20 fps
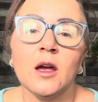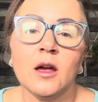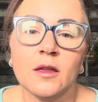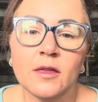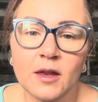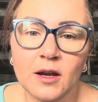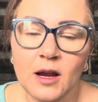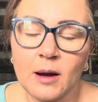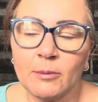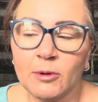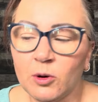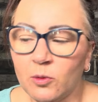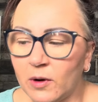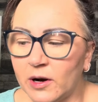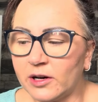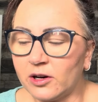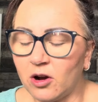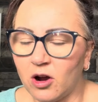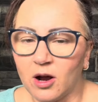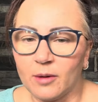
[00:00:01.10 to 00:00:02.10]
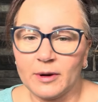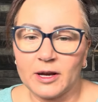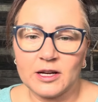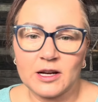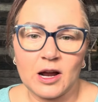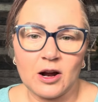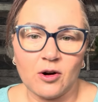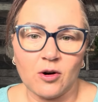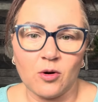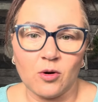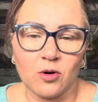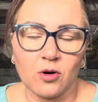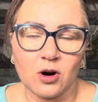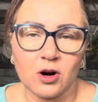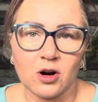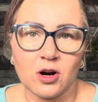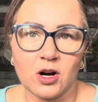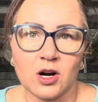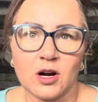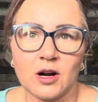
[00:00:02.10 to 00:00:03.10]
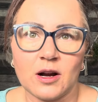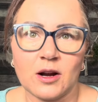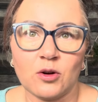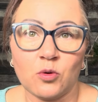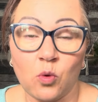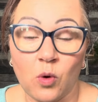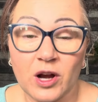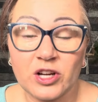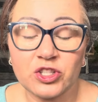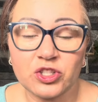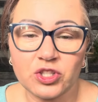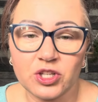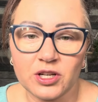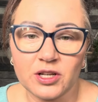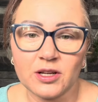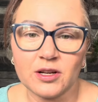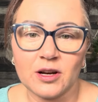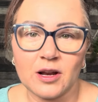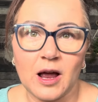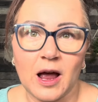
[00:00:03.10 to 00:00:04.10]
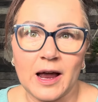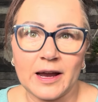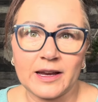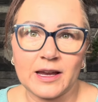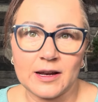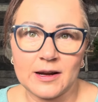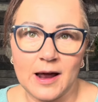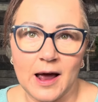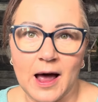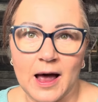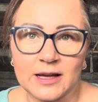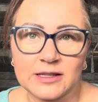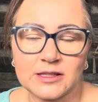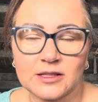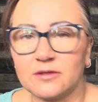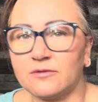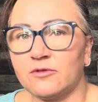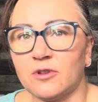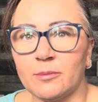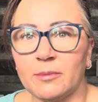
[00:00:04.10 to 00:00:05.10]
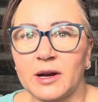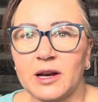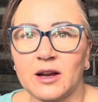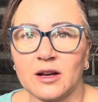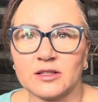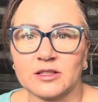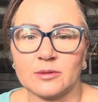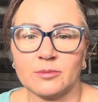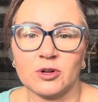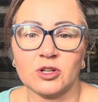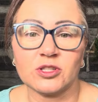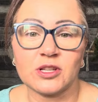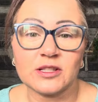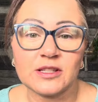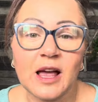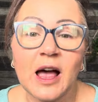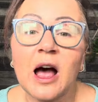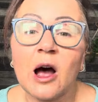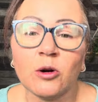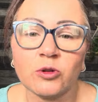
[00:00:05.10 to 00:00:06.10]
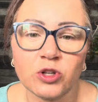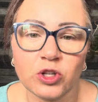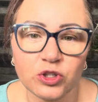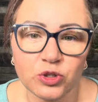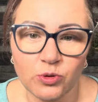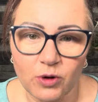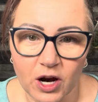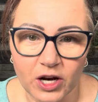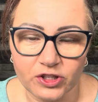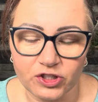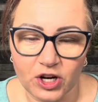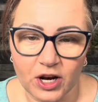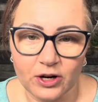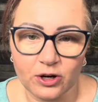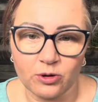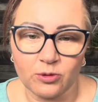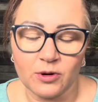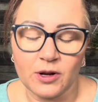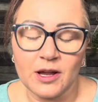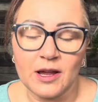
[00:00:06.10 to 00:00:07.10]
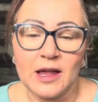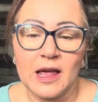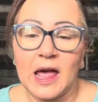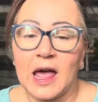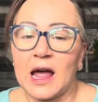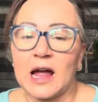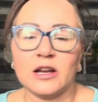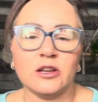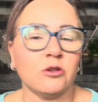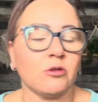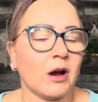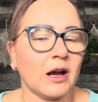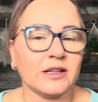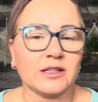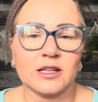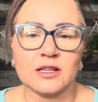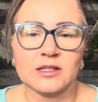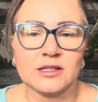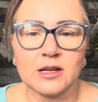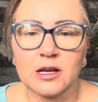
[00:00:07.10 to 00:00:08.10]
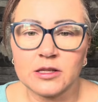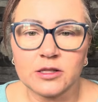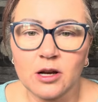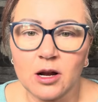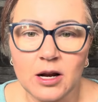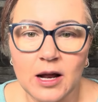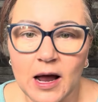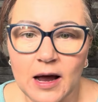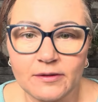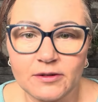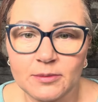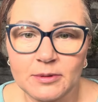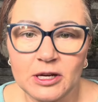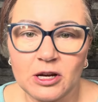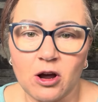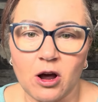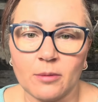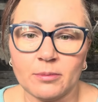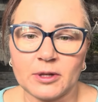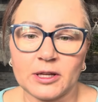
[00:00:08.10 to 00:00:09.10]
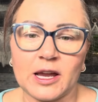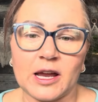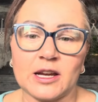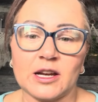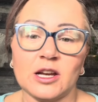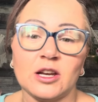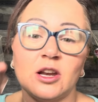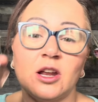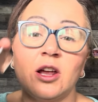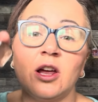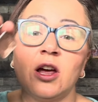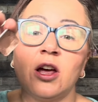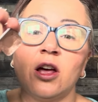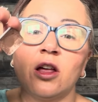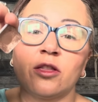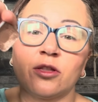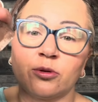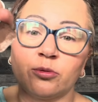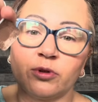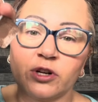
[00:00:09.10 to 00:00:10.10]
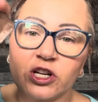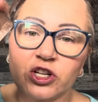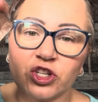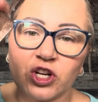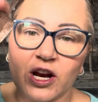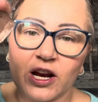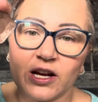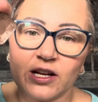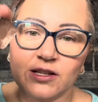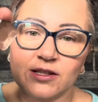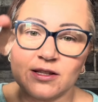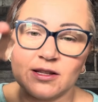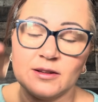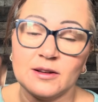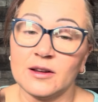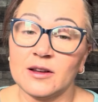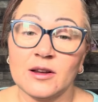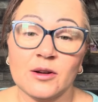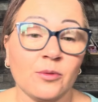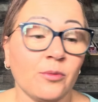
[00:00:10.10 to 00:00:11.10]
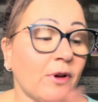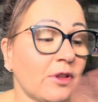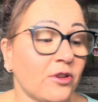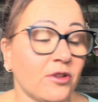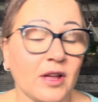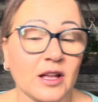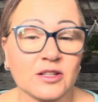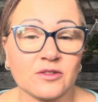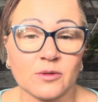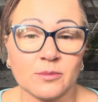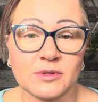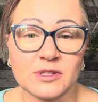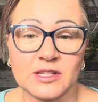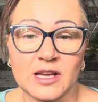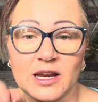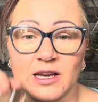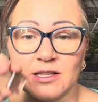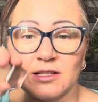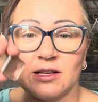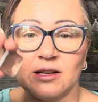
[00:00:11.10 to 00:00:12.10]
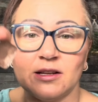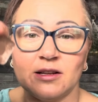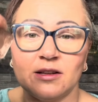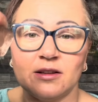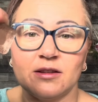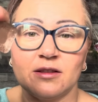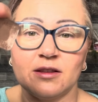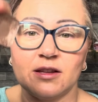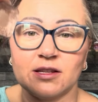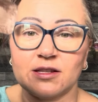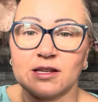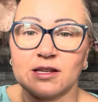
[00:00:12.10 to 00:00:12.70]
The number one comment or question I get asked from my customers is how to do eyeshadow. And you guys, this does not have to be complicated. 3 shades, whether that's from Saint, this